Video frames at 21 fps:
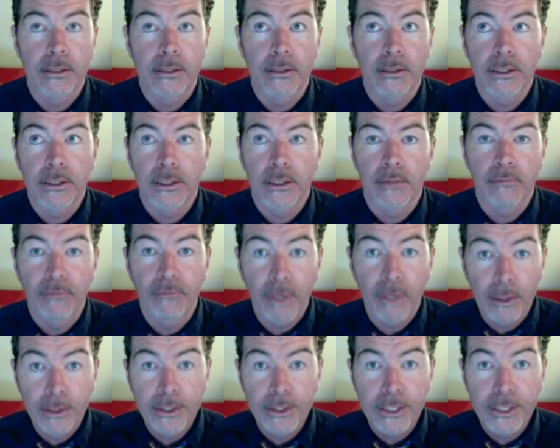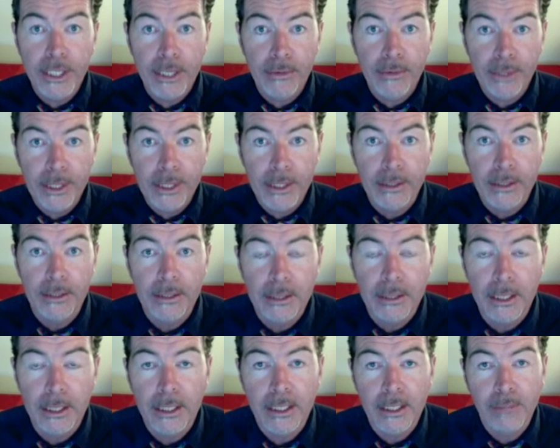voluntary
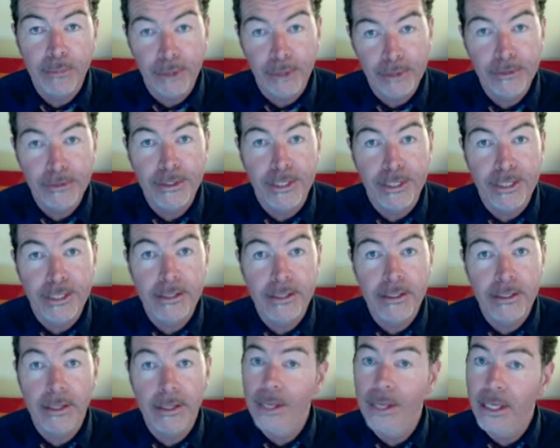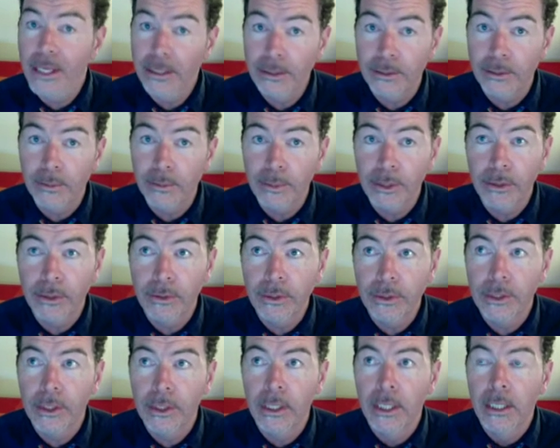process, thank you,
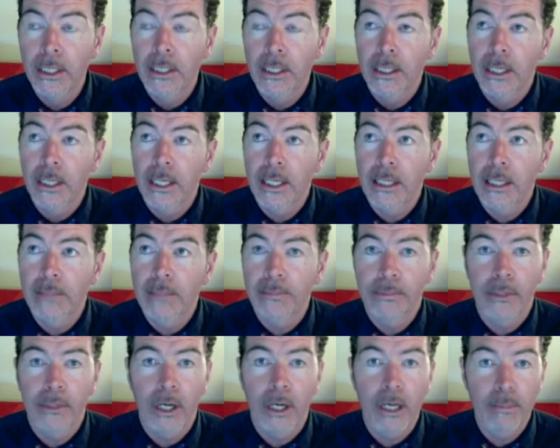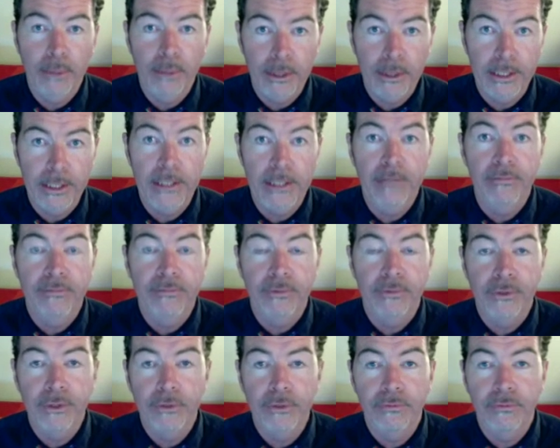because I believe
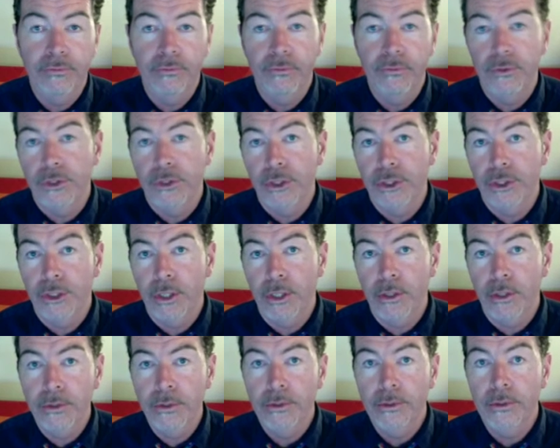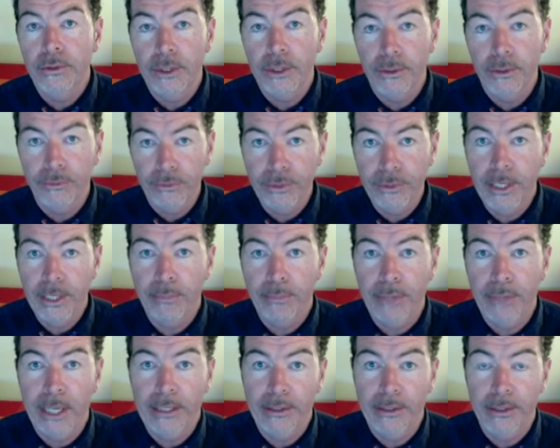you've shown through that
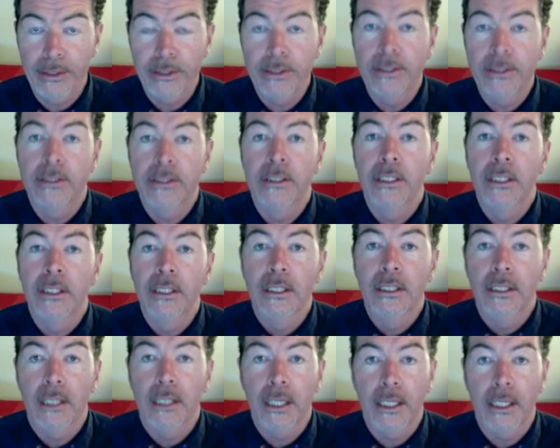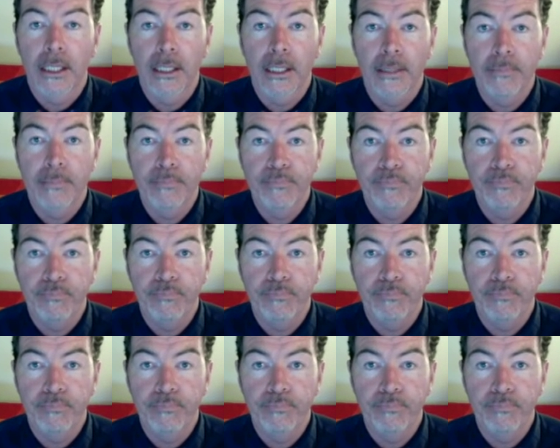practice an